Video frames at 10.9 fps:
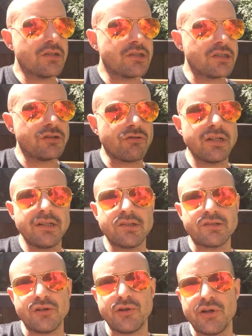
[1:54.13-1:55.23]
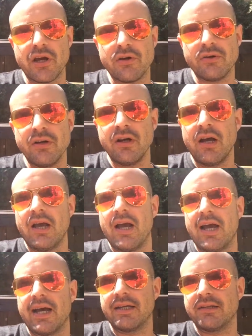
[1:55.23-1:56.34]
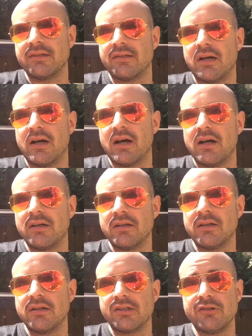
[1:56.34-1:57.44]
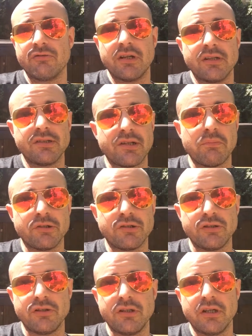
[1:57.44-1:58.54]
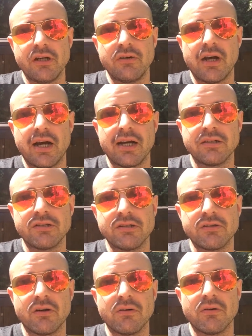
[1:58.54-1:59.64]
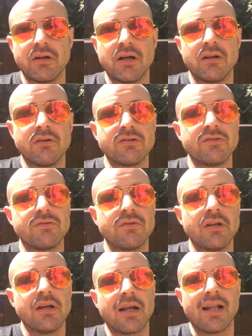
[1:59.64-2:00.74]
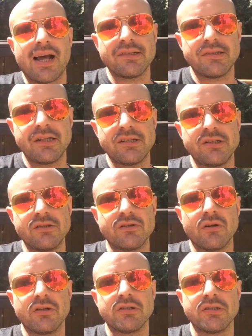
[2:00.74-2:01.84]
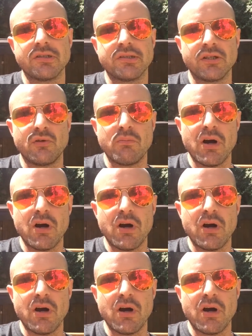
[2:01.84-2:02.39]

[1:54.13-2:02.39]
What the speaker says: she's running this studio, and she's running a Zumba studio, and she's got lots of classes. She's a single